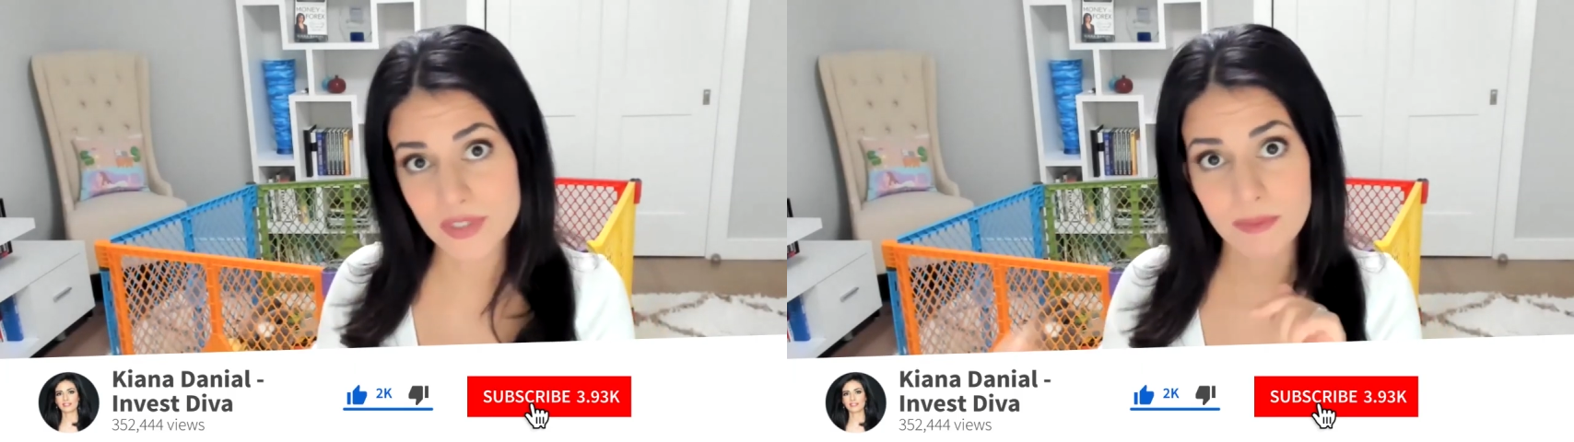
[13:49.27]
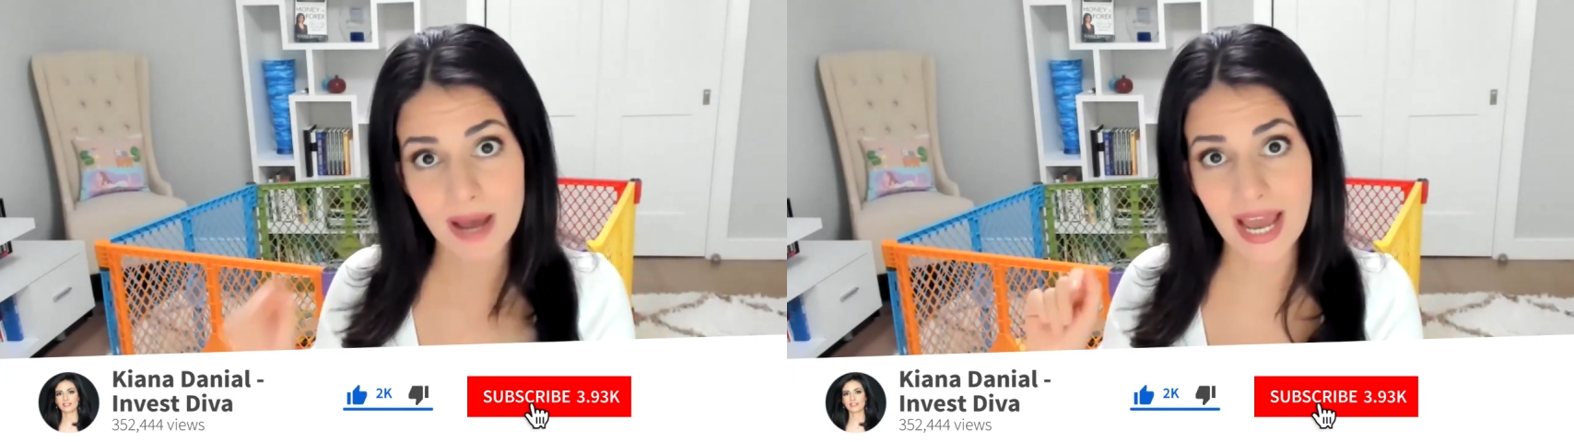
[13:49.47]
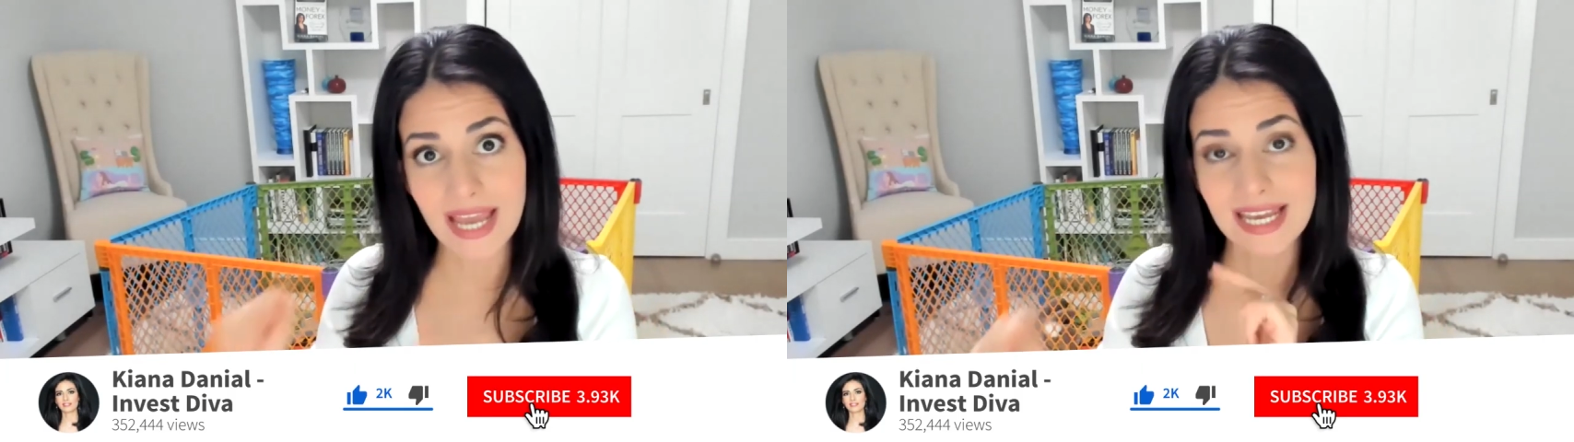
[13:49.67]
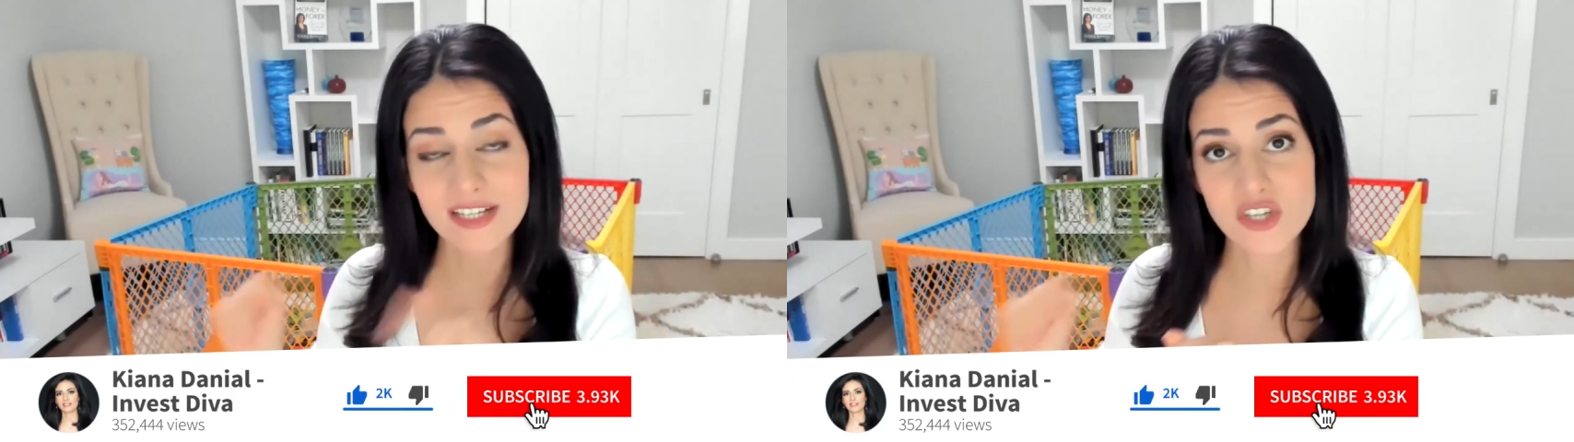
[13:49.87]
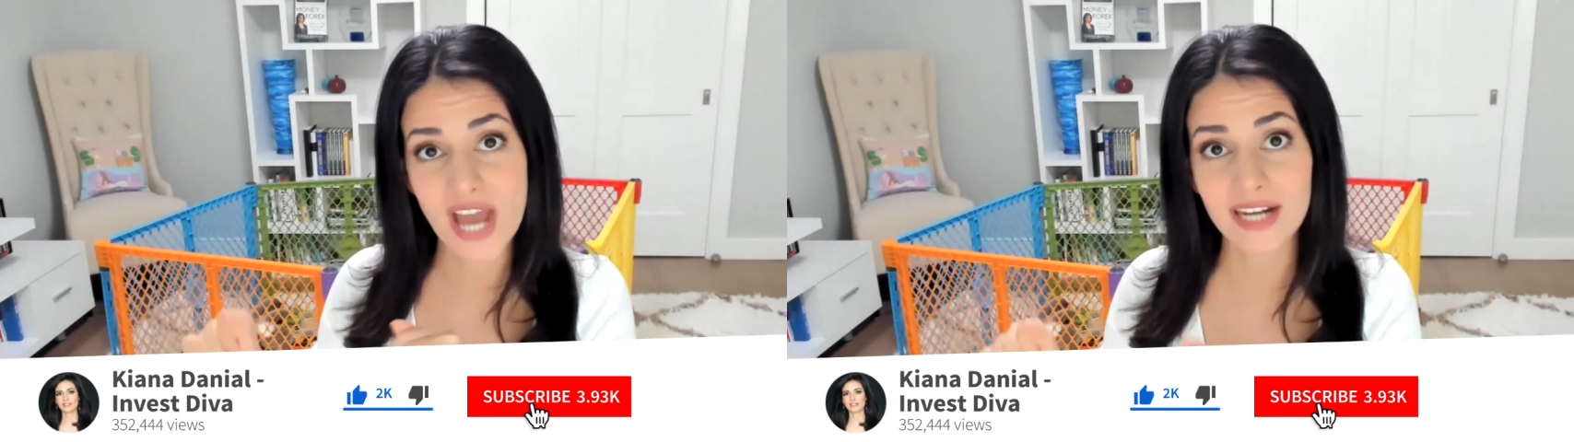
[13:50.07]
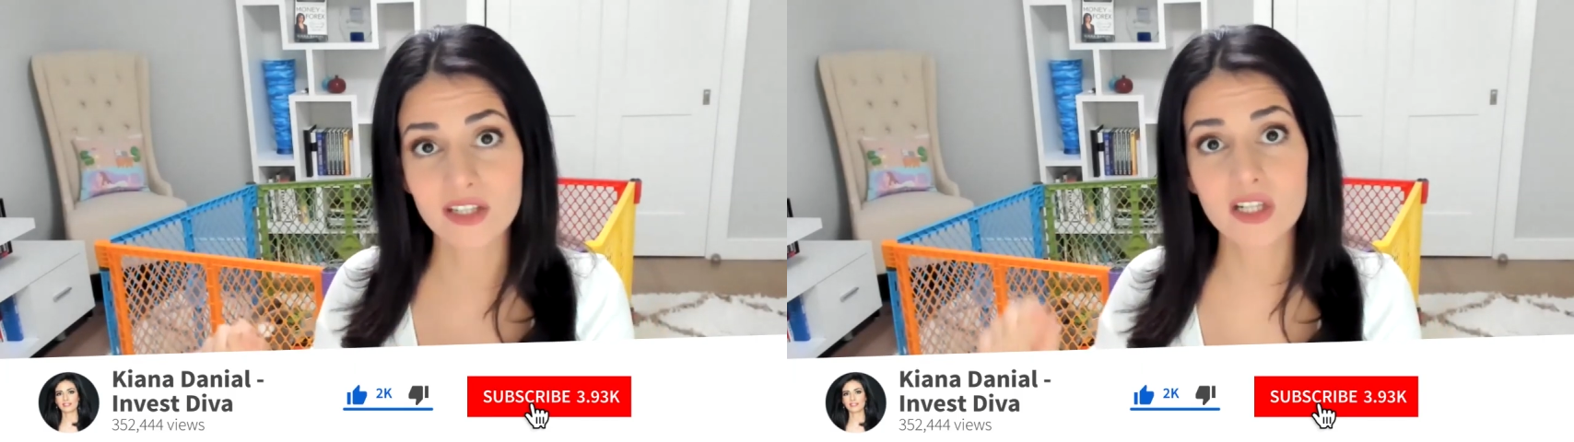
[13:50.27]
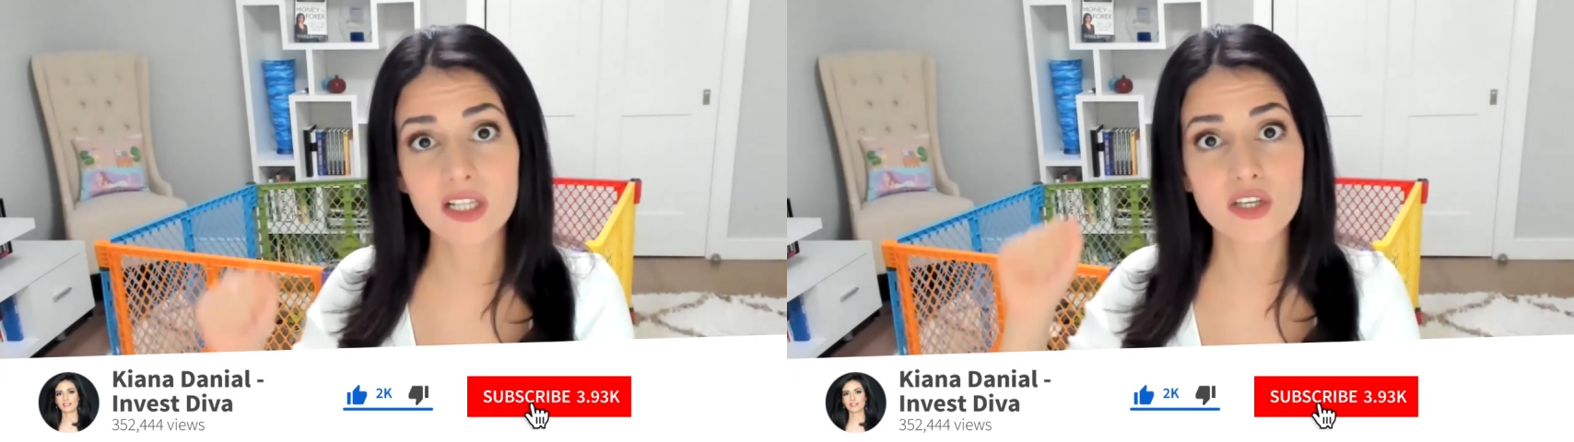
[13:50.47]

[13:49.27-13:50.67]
to my channel,